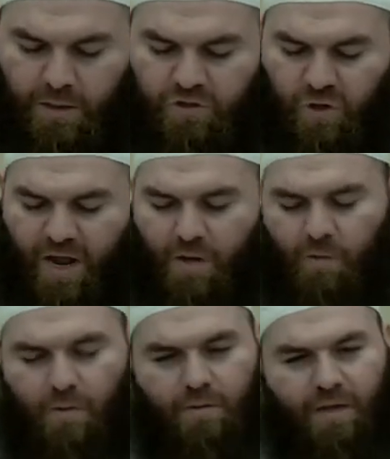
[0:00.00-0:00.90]
So now
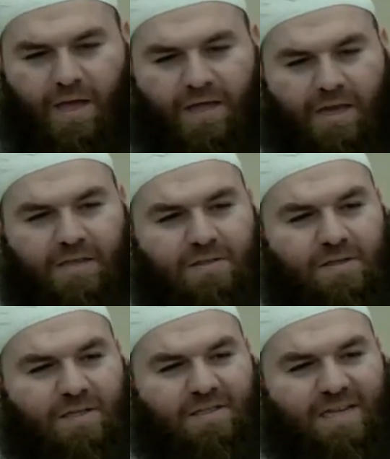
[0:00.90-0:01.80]
again
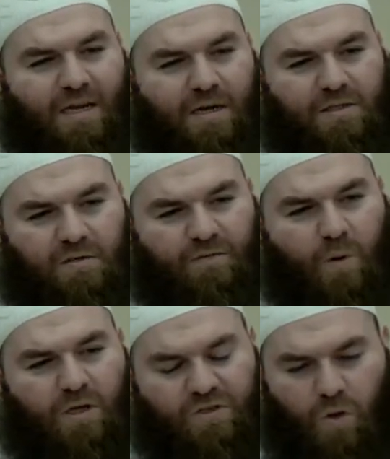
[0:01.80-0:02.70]
he's telling us,
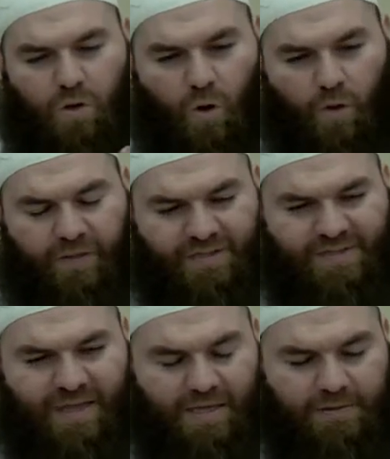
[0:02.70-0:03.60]
focus on all these
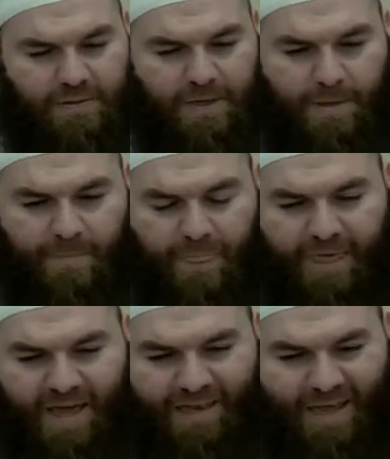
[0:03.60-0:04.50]
things
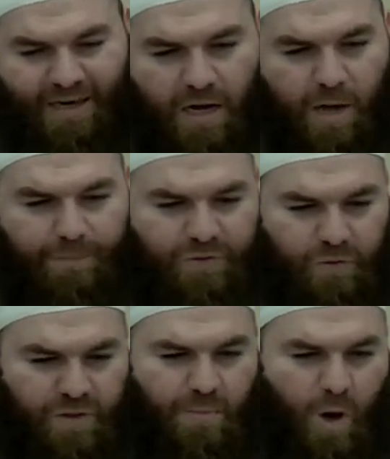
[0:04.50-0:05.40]
that led up
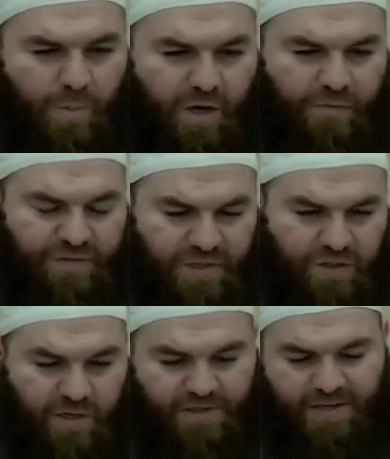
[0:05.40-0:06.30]
to the moment of
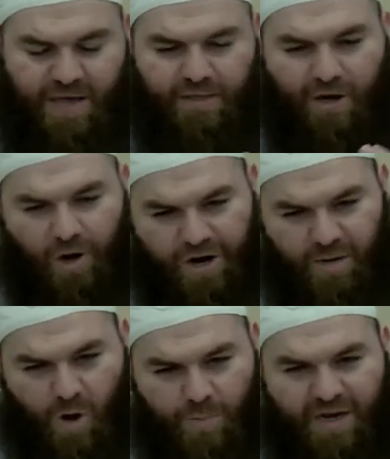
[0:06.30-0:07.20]
teaching, because the
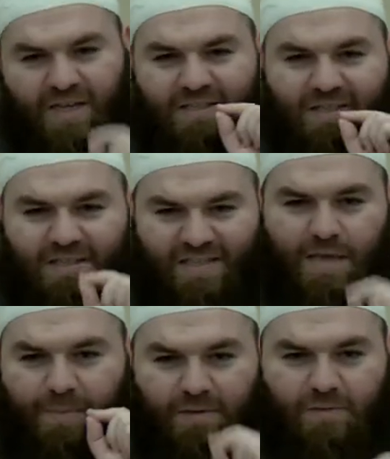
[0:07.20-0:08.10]
learning moment is the
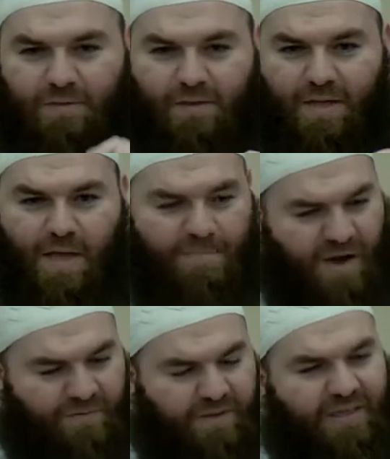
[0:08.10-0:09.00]
statements, but
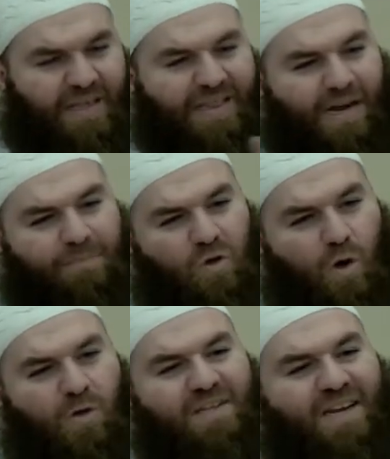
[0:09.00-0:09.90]
everything that led up to
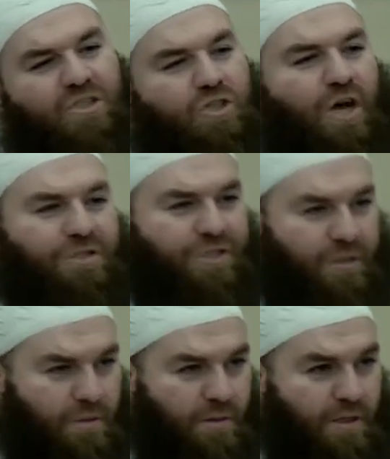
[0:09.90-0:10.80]
it was an introduction.
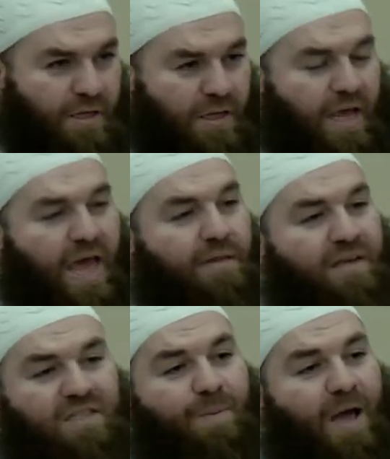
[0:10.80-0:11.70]
And
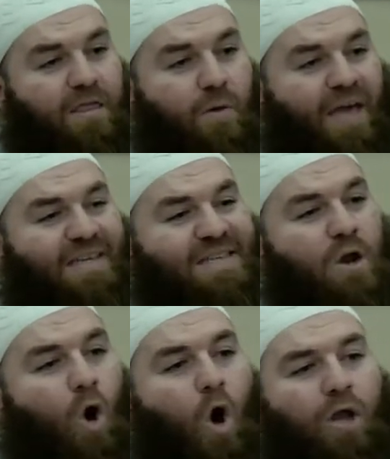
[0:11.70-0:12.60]
this, by the way, is in
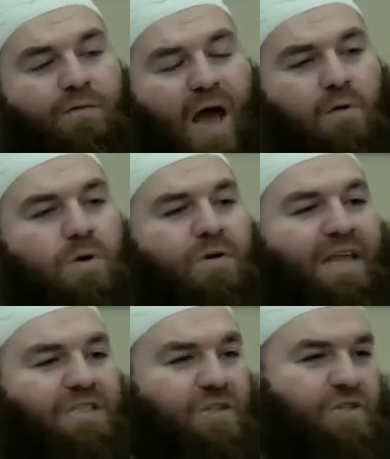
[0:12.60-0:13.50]
all of our
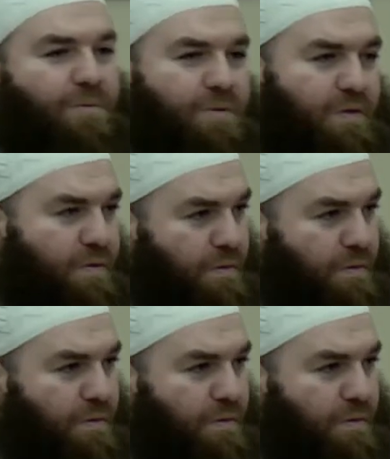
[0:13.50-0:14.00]
relationships.